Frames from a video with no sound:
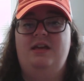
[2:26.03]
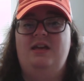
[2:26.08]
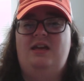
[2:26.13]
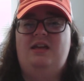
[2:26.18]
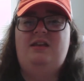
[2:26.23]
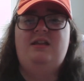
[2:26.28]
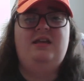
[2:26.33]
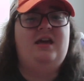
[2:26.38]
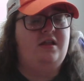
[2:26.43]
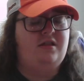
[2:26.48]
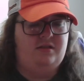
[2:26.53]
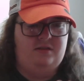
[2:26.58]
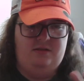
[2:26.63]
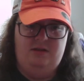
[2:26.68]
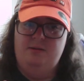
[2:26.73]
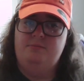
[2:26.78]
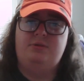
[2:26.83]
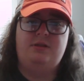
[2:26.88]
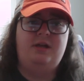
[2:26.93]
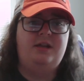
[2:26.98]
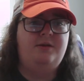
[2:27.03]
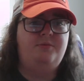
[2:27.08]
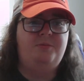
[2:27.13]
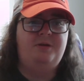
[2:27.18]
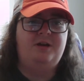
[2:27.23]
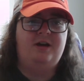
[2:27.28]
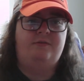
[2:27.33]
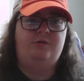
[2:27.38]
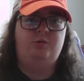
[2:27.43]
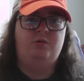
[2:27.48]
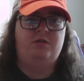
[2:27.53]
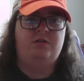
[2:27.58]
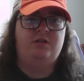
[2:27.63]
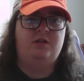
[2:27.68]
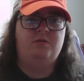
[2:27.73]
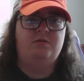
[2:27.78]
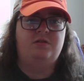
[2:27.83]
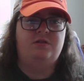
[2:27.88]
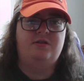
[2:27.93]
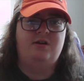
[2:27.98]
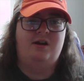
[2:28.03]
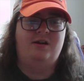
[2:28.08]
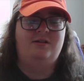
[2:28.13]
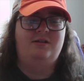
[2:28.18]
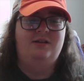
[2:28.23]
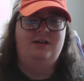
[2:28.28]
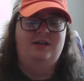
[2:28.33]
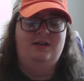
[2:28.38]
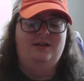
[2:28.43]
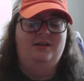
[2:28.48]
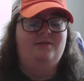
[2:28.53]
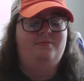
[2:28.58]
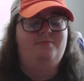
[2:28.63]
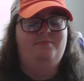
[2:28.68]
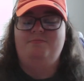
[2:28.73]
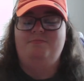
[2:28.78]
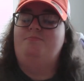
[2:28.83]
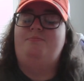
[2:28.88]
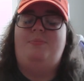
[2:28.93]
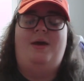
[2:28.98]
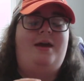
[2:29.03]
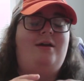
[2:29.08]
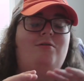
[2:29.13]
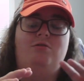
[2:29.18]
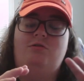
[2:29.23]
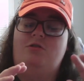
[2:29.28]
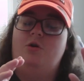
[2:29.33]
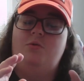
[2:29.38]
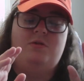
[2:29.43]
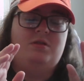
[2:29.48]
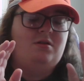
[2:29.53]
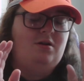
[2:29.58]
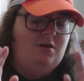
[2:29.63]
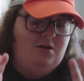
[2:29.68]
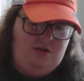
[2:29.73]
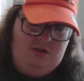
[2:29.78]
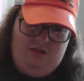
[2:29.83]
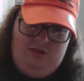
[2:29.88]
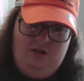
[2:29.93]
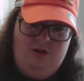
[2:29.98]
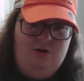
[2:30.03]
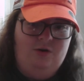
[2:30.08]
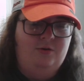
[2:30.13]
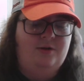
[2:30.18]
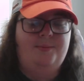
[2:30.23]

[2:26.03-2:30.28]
And yes, plenty will be off to a slow start. Bengals always start slow.